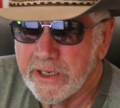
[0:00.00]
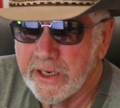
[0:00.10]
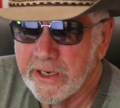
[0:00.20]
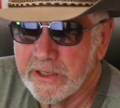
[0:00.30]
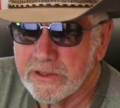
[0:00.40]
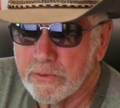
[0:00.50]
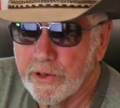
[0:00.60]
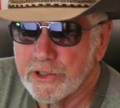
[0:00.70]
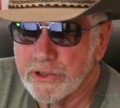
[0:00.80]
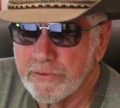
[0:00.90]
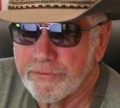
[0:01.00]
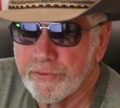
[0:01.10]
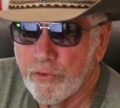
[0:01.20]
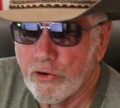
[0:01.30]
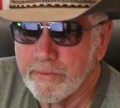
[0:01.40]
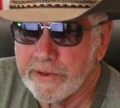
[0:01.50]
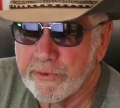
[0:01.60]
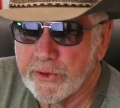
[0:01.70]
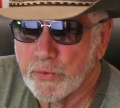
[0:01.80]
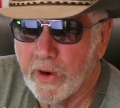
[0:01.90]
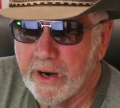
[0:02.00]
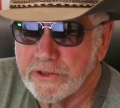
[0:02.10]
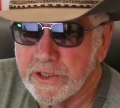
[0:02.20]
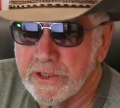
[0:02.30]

In its original form, it requires